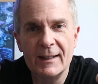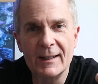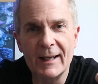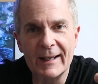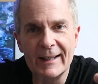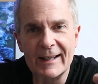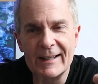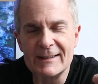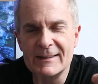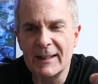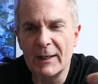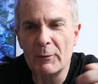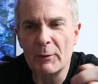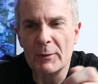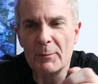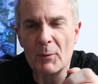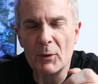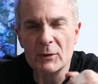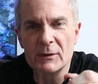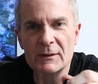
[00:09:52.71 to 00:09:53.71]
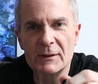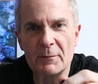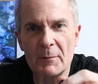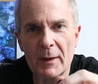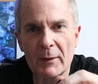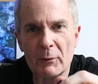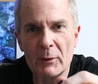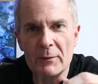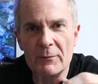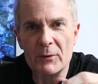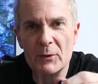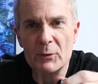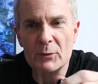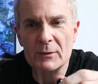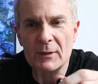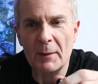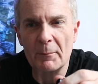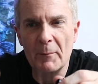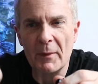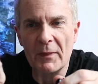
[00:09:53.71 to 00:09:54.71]
Like I say with most of my
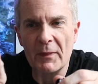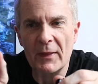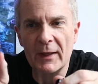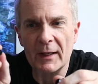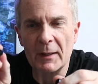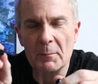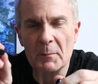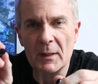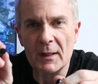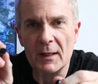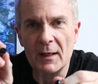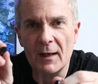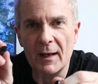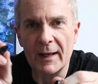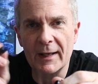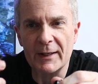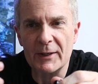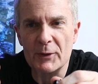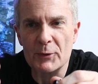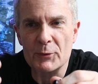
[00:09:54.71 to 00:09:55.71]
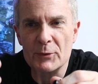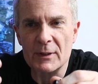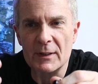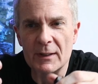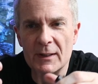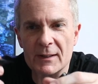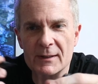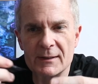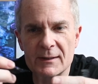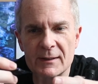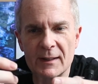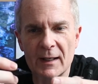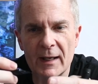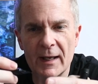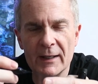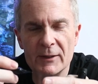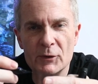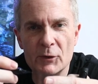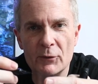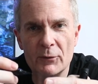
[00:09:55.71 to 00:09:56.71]
reviews, I think I'm going to like using this uh,
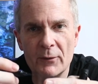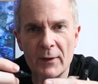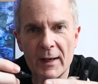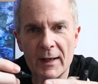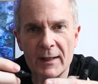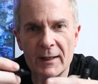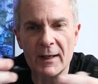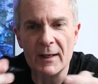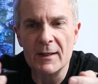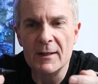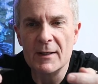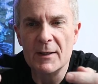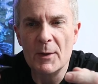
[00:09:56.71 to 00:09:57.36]
extra fine